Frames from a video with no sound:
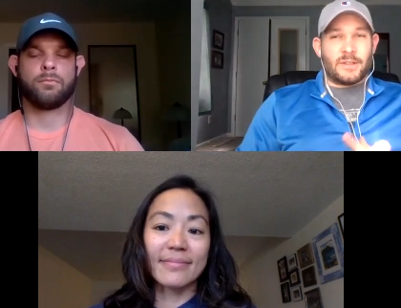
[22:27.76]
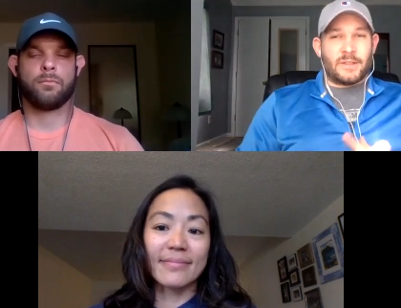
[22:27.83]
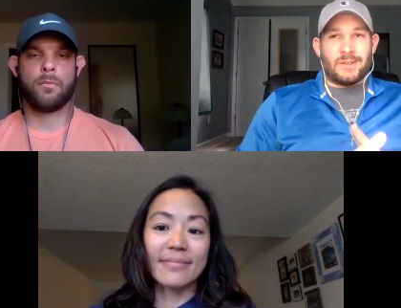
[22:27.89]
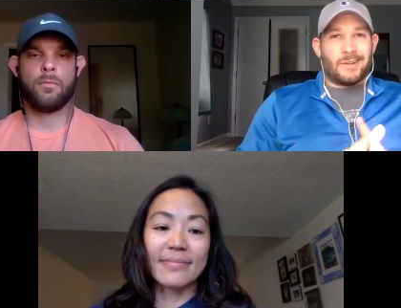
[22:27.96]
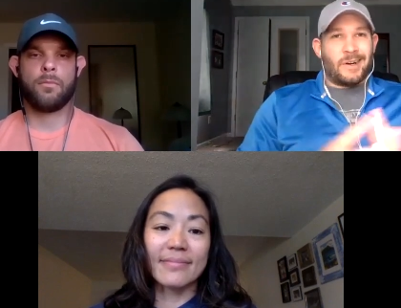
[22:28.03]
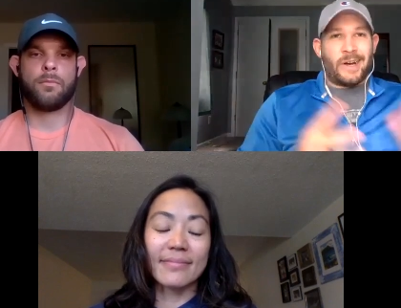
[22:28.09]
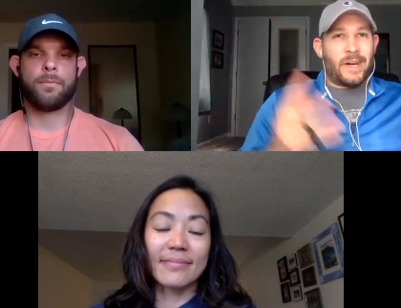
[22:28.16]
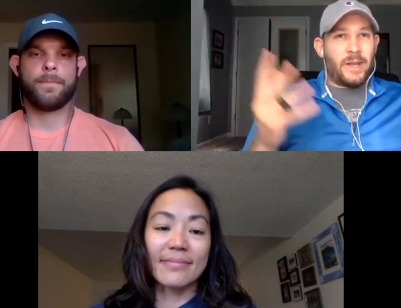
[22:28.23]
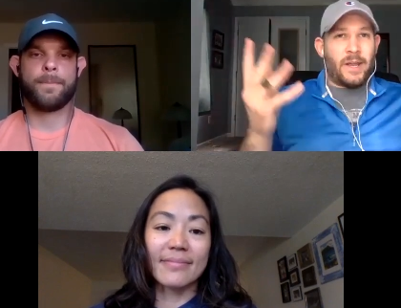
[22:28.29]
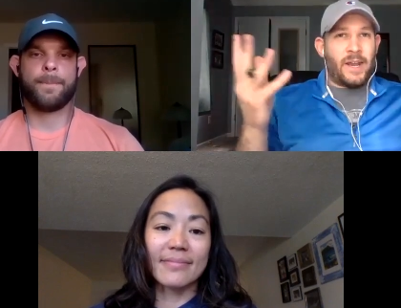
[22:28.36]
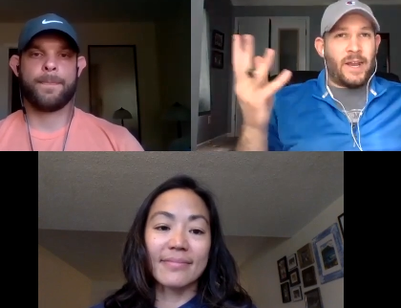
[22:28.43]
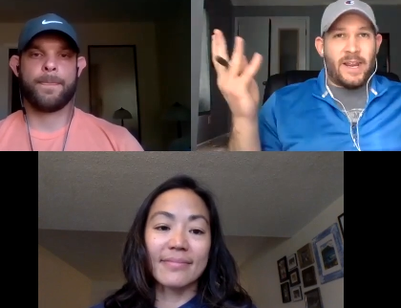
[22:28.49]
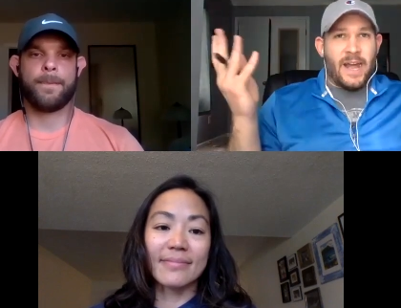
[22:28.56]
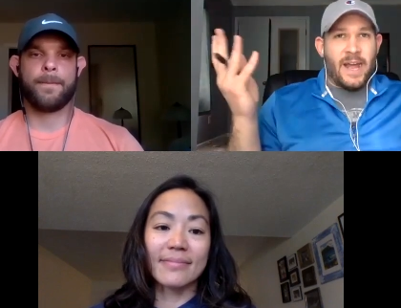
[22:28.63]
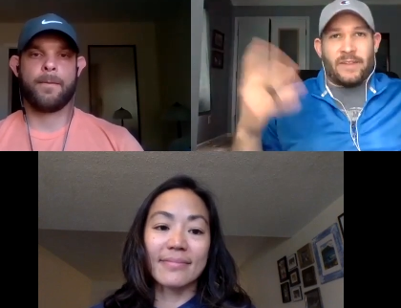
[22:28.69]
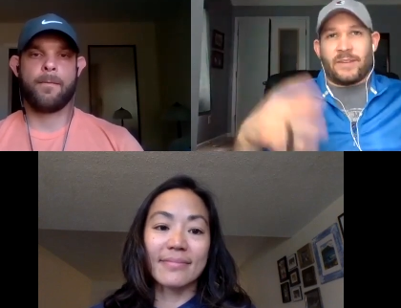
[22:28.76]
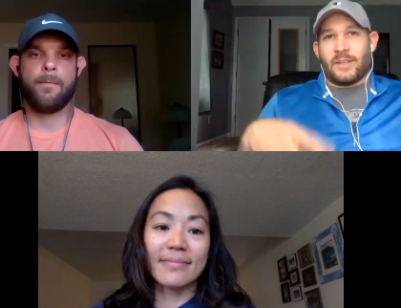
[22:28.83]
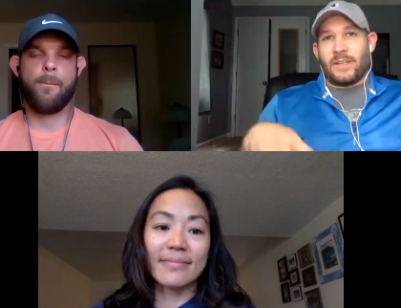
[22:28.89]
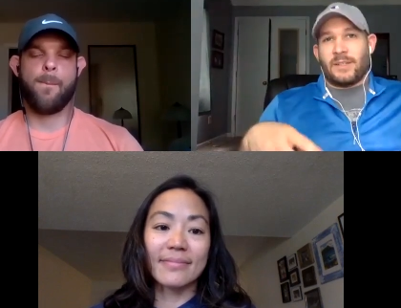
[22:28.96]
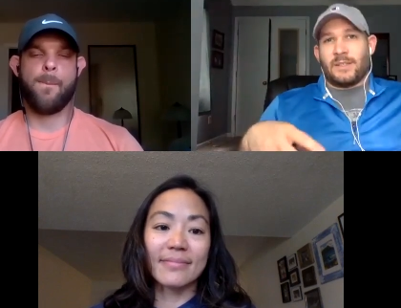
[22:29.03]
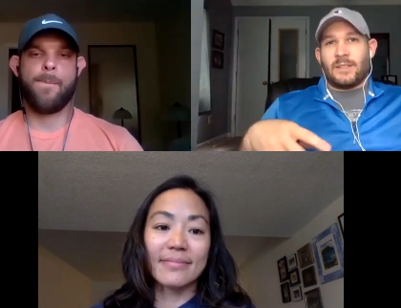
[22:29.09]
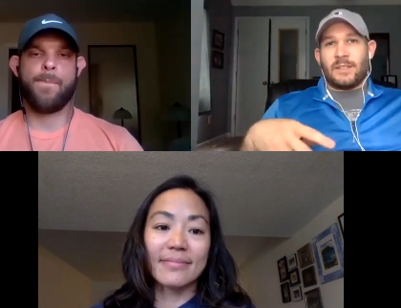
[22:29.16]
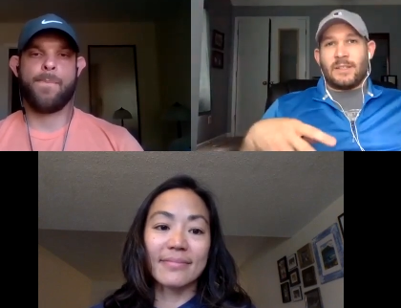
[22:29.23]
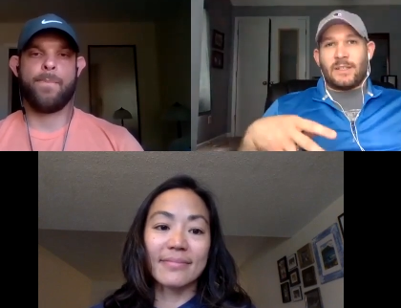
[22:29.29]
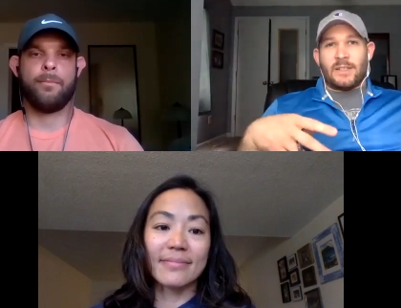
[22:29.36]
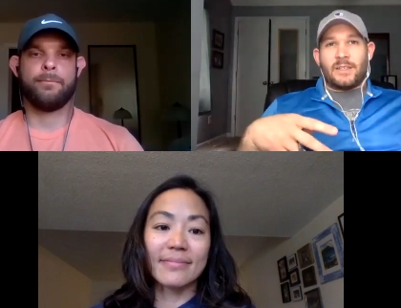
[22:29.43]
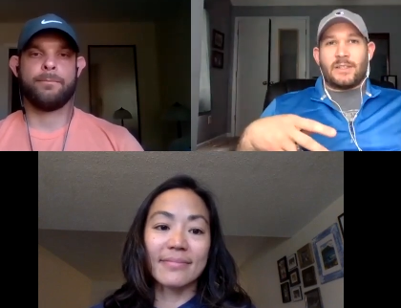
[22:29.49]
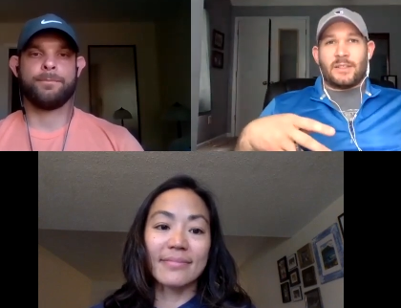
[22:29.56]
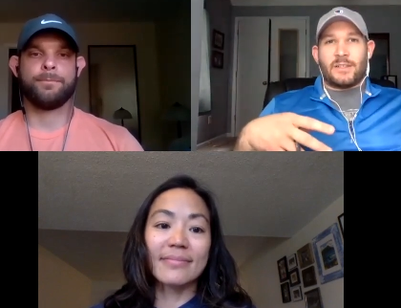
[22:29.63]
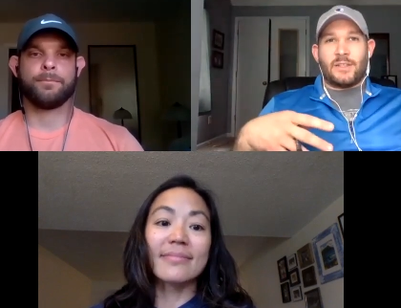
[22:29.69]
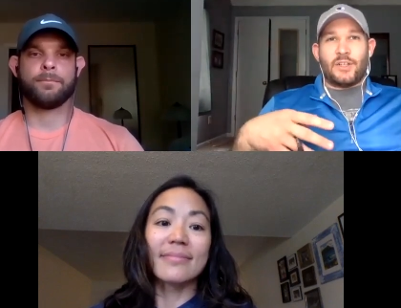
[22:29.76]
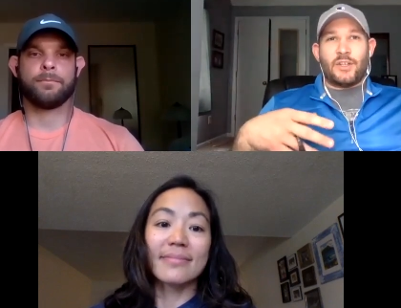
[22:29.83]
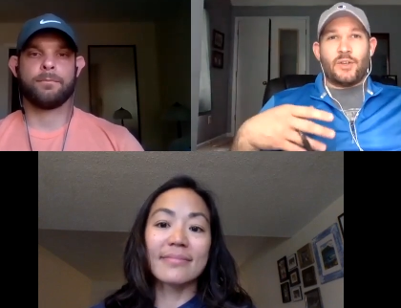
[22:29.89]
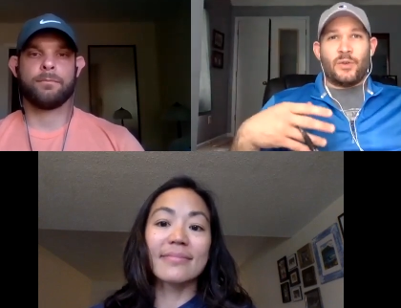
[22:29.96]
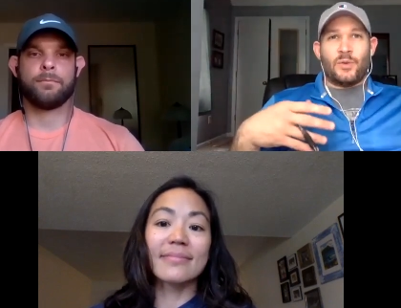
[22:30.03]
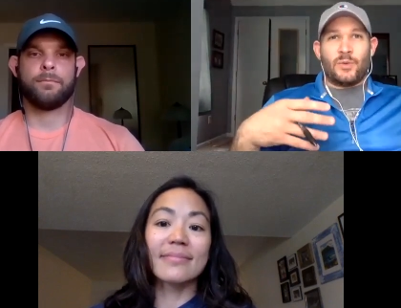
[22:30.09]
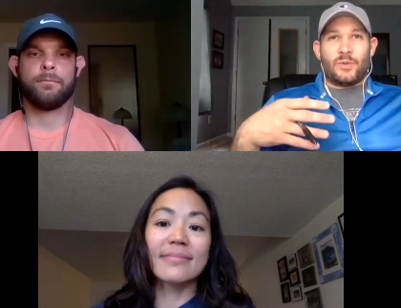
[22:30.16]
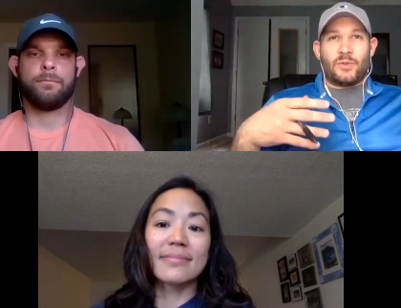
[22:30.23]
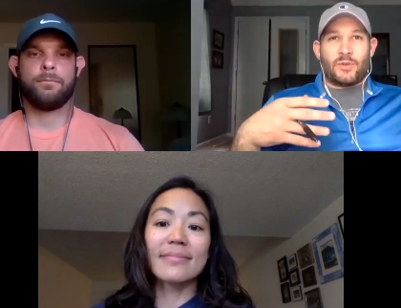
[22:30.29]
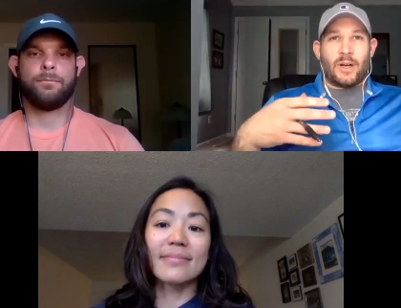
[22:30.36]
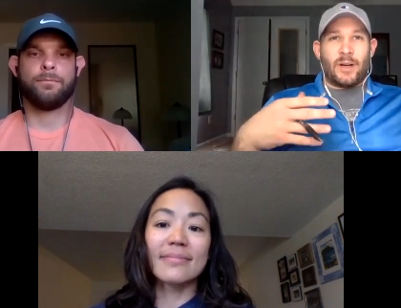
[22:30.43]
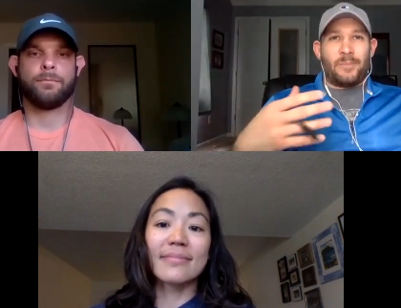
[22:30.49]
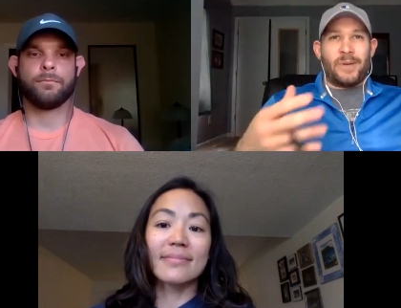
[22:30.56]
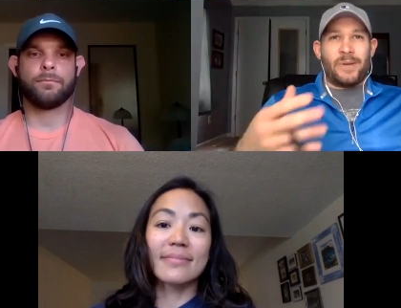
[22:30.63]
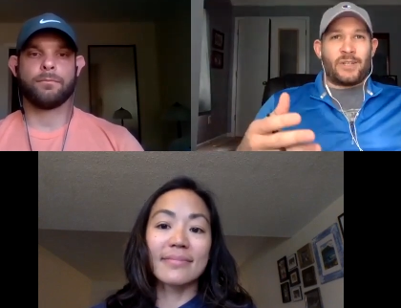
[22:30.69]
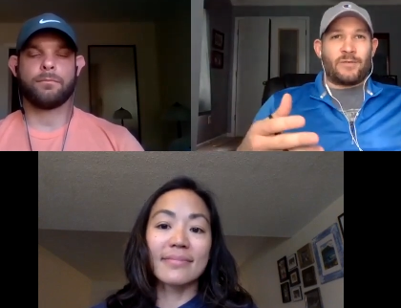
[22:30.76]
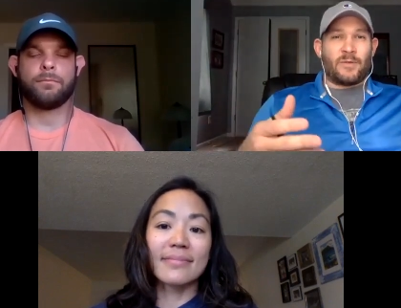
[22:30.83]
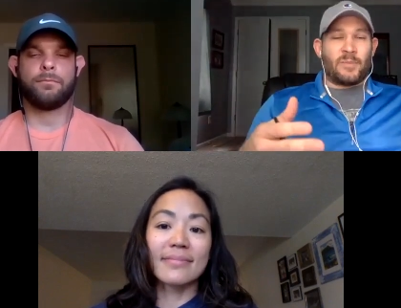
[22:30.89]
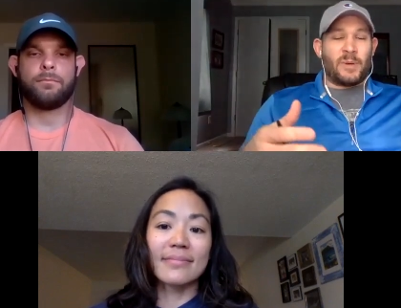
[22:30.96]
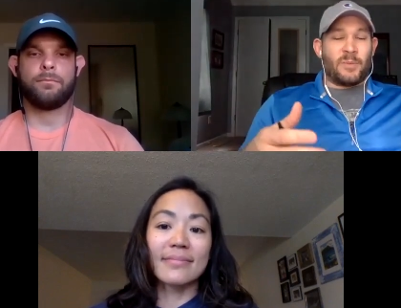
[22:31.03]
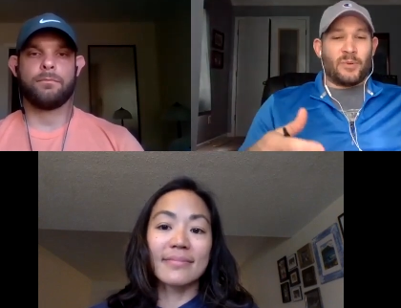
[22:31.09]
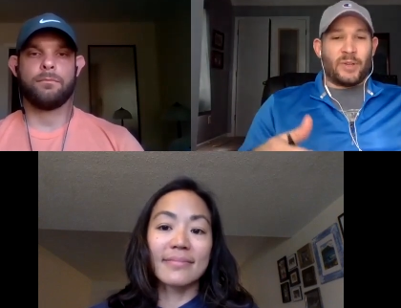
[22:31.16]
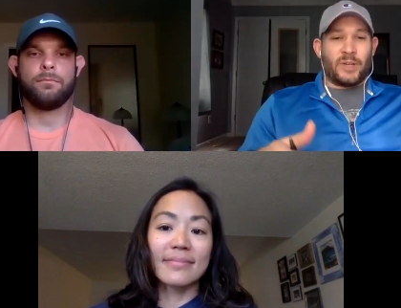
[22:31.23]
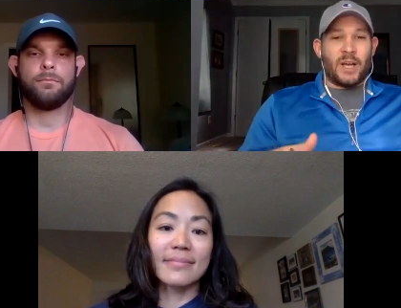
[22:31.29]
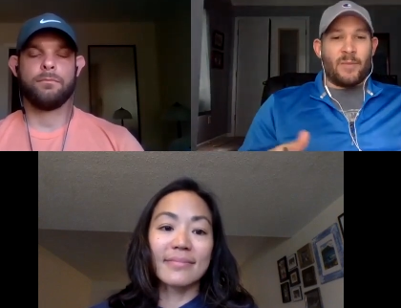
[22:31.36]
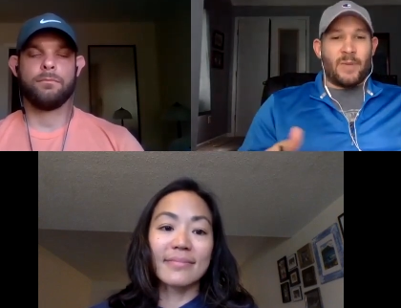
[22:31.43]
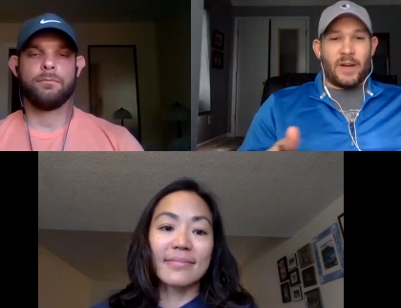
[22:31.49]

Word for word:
Speaker 1: or any any athlete, do you try to pitch for people to come